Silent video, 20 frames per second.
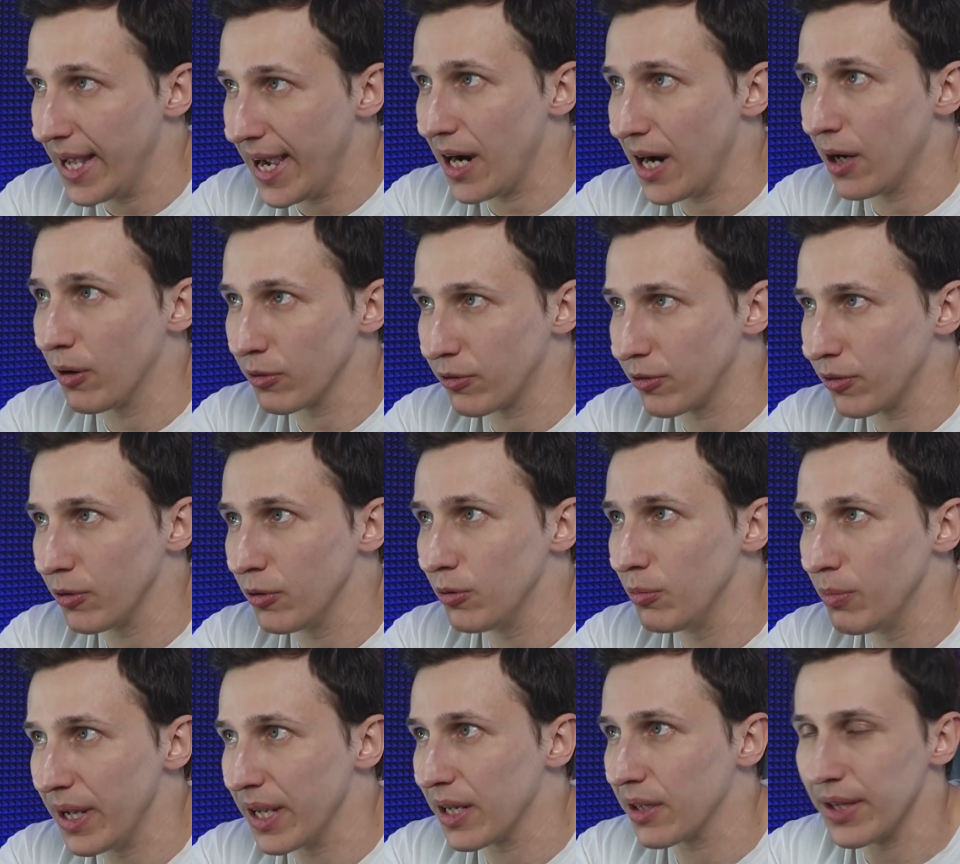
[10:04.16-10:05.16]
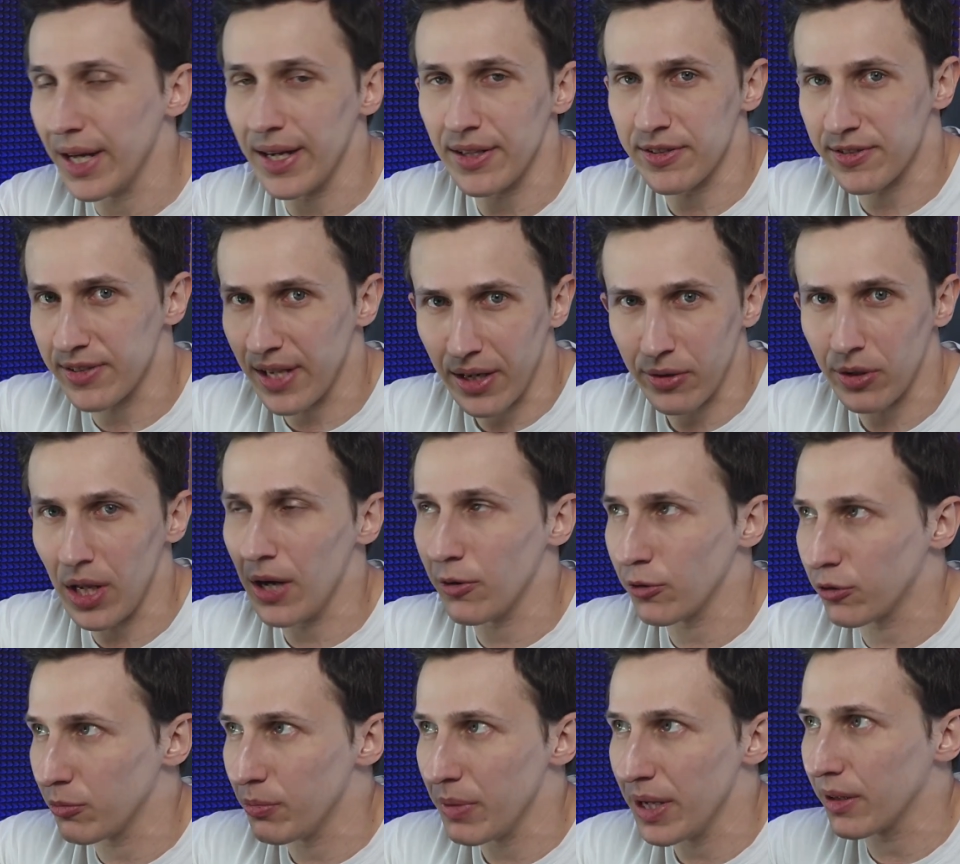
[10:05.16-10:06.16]
How to make that sound, how
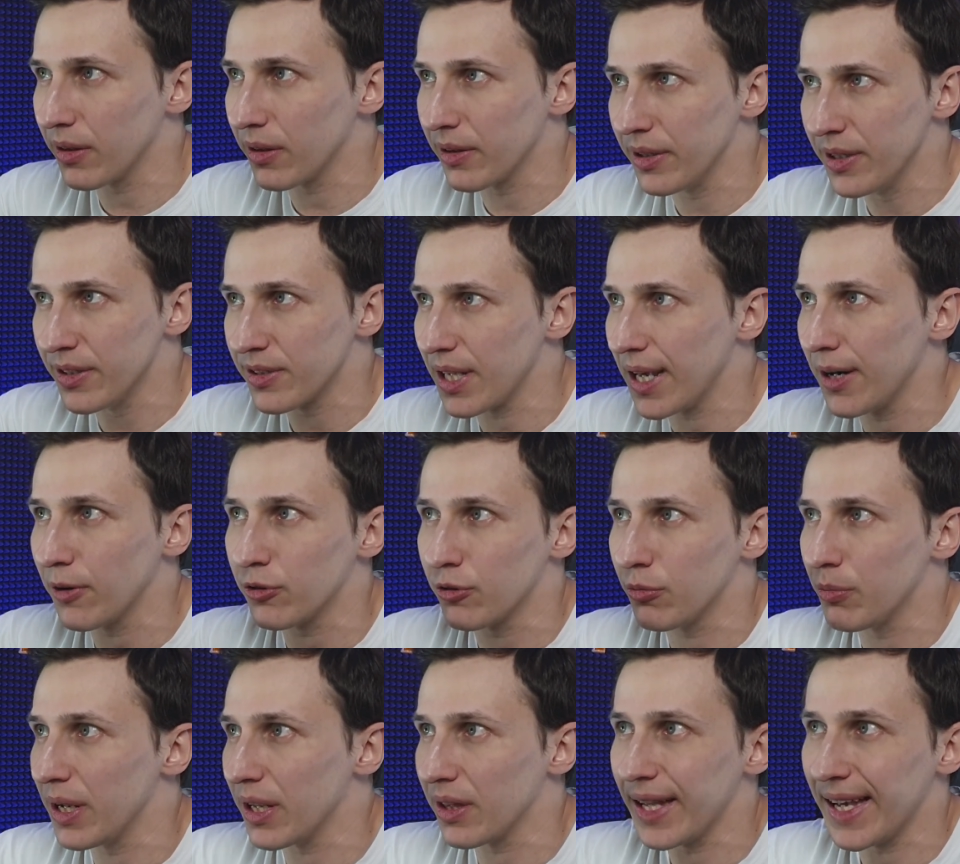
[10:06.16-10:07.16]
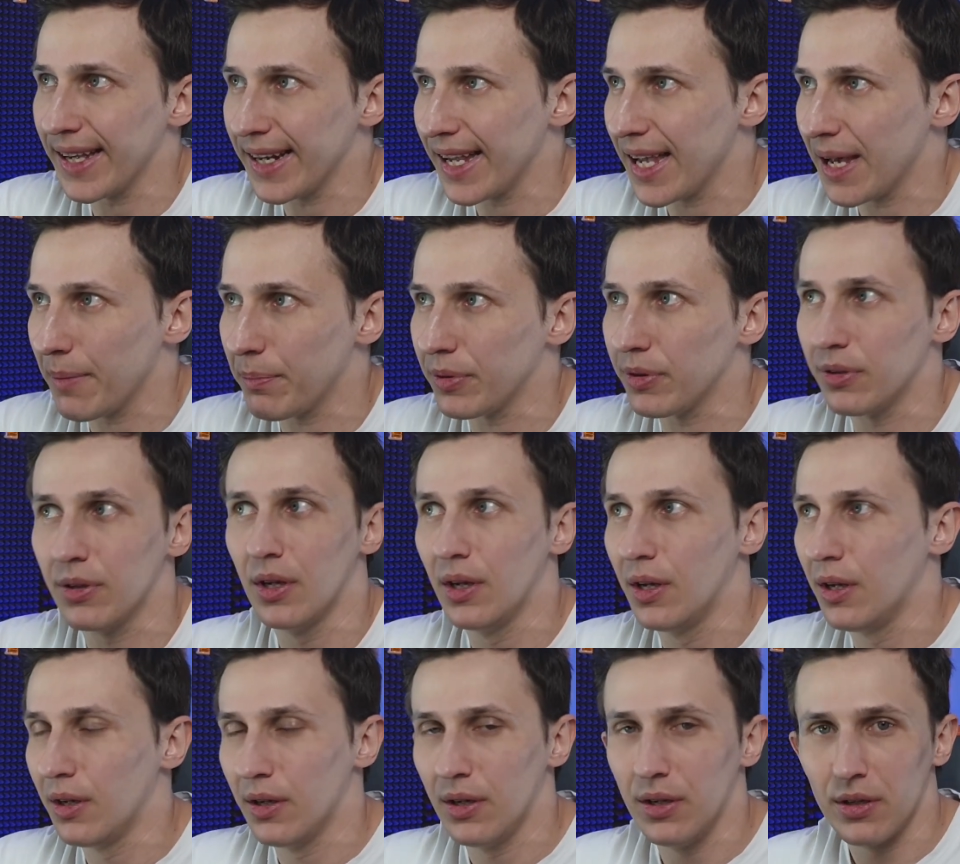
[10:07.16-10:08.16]
to make this, how to make that happen.
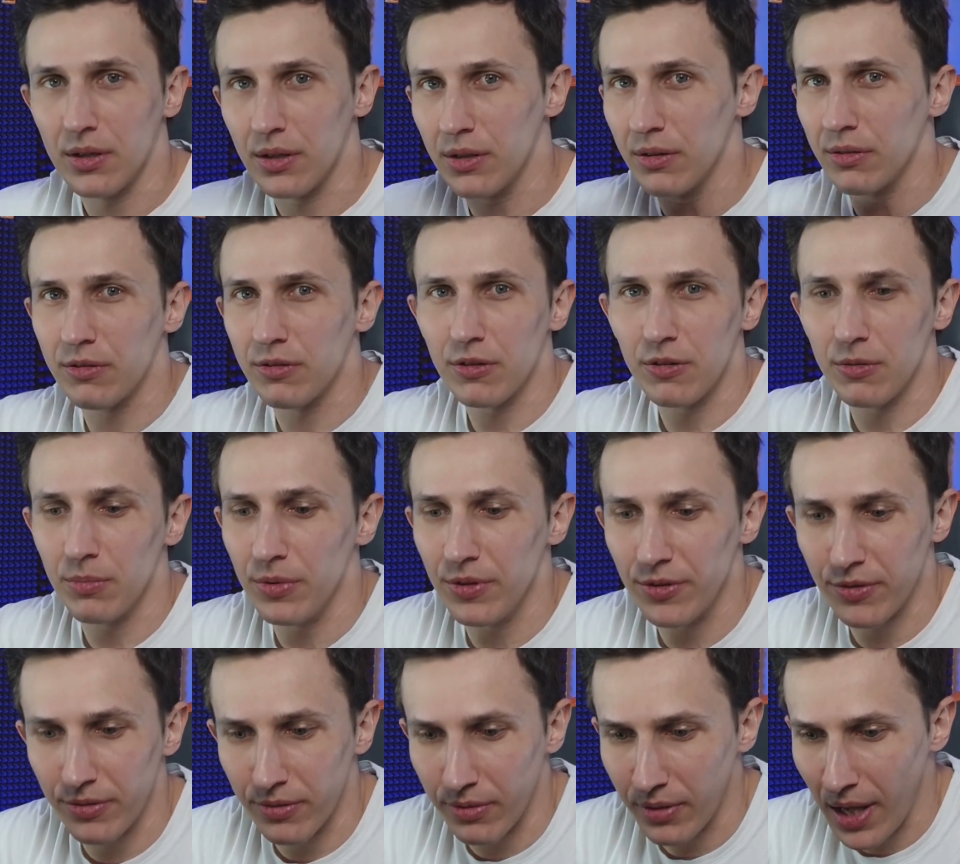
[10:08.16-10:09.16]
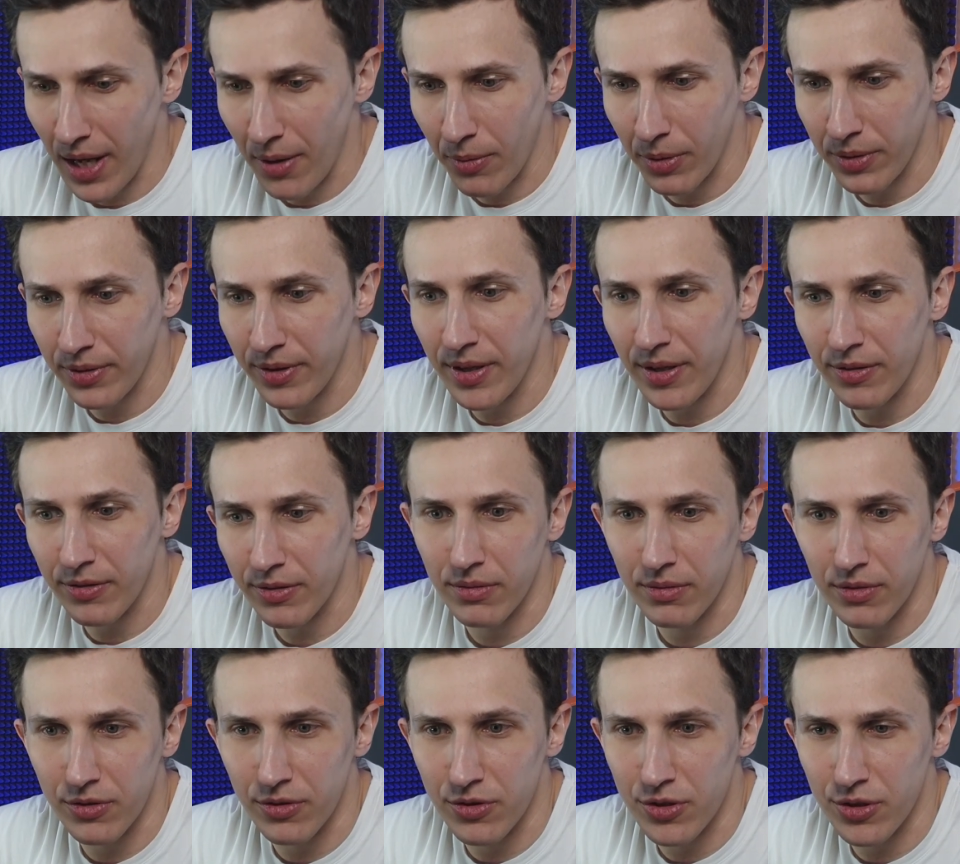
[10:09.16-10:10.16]
YouTube is nowadays
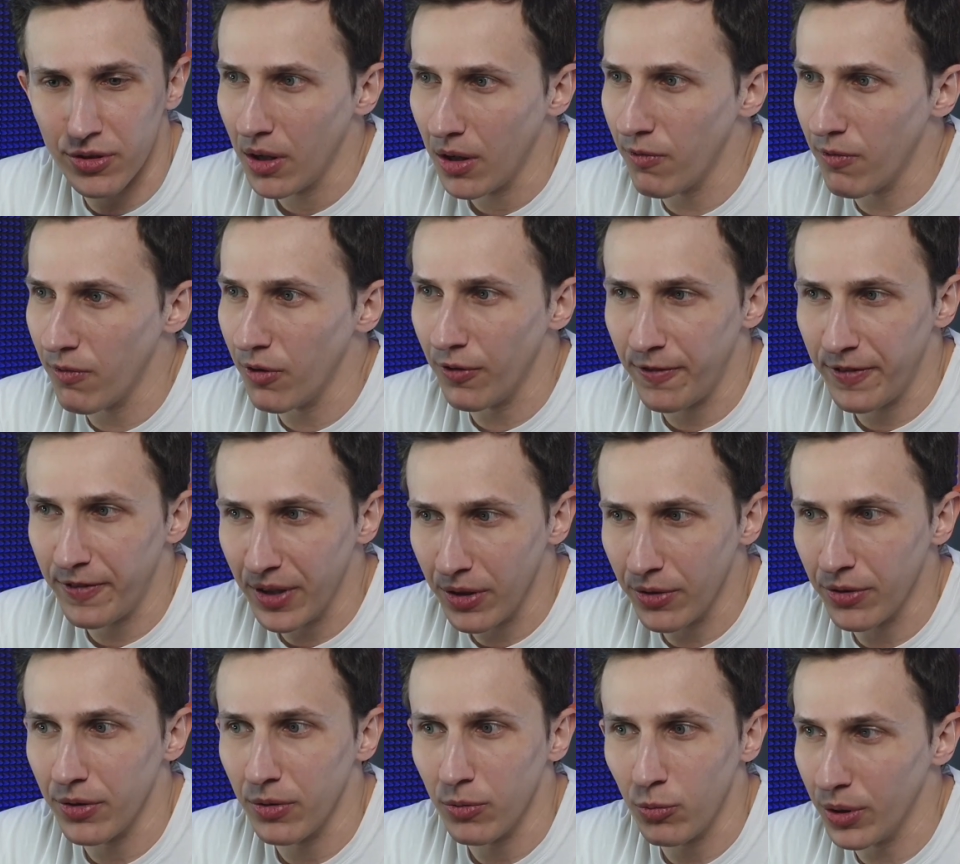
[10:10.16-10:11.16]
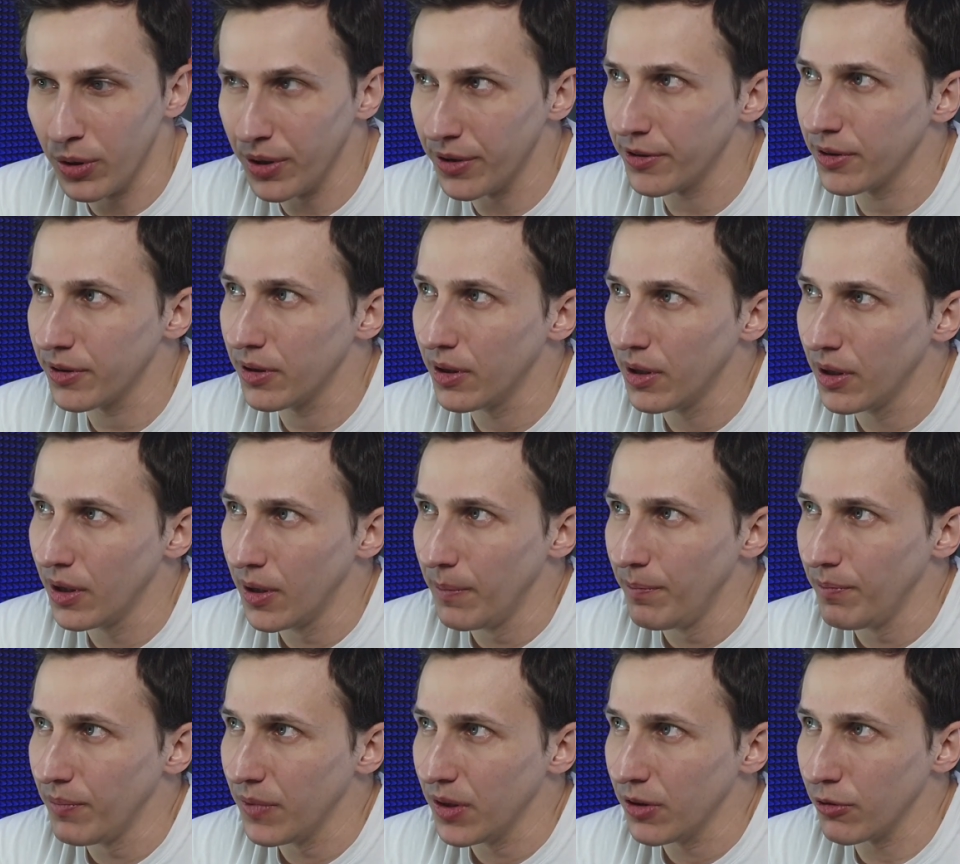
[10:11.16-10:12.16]
just overfilled with
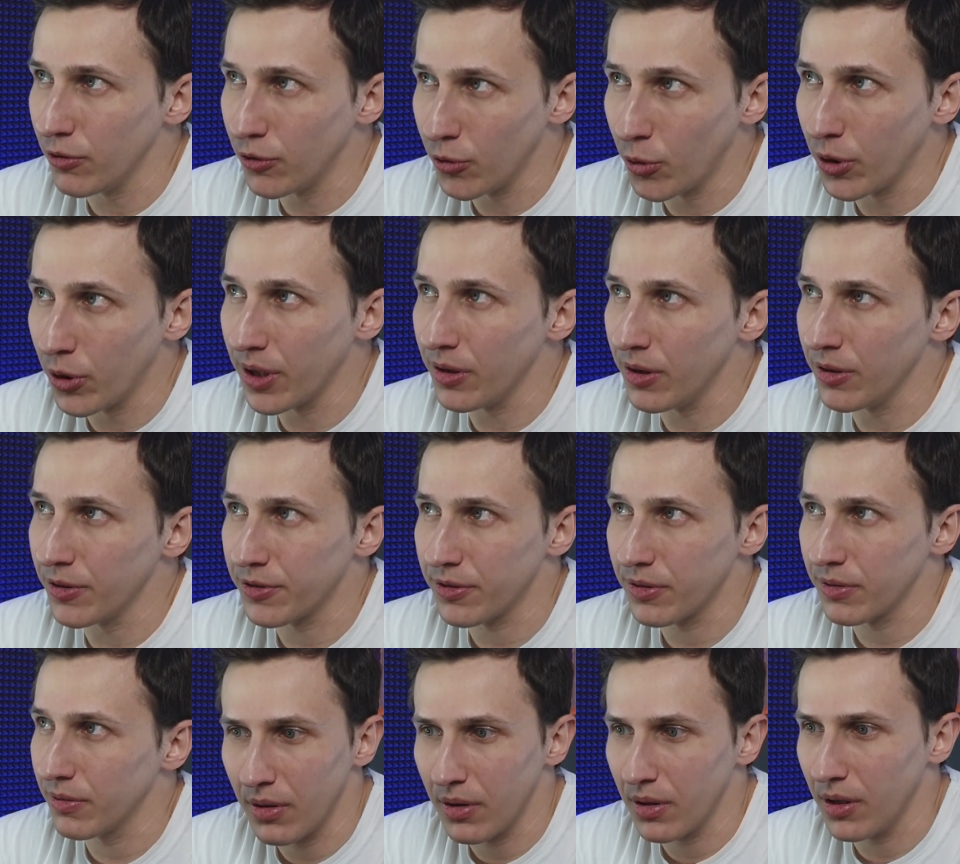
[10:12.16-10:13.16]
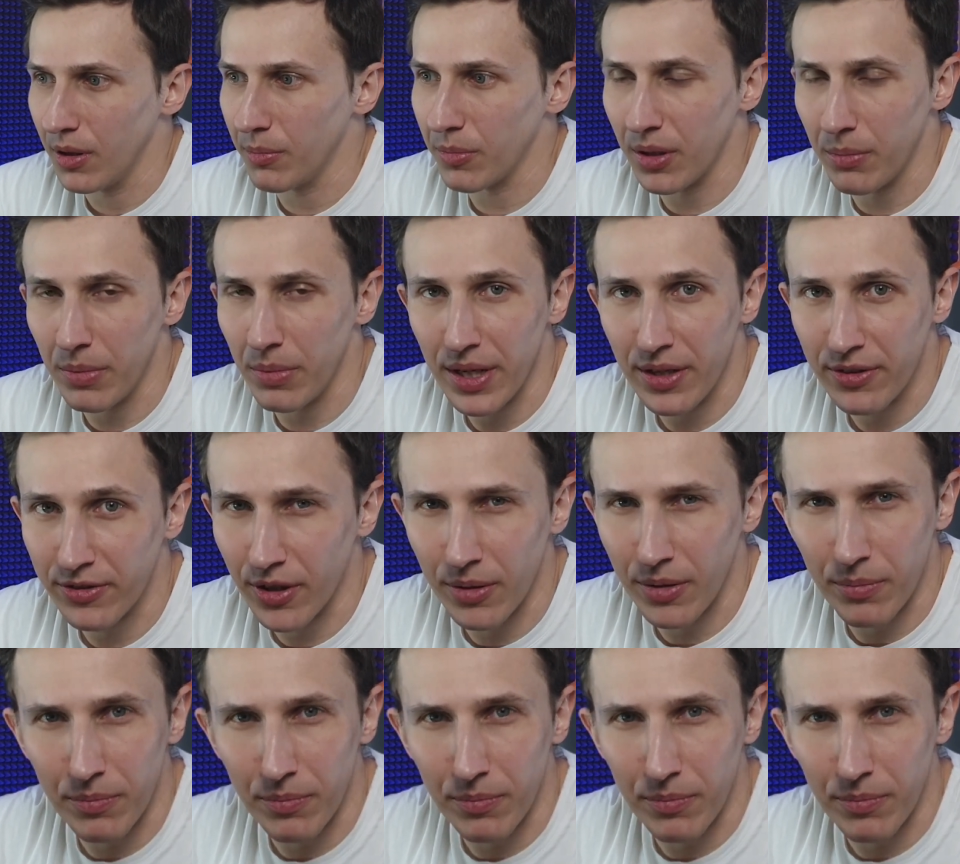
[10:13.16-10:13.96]
tutorials. I'm gonna make some